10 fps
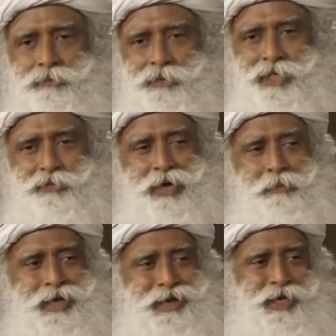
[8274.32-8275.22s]
That's why
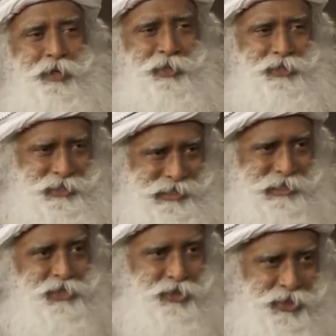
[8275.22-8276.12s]
my language is
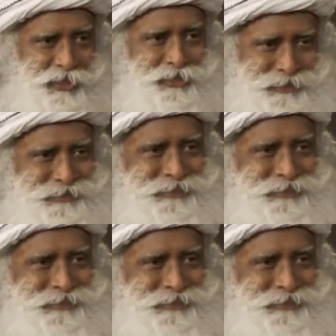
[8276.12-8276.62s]
little street.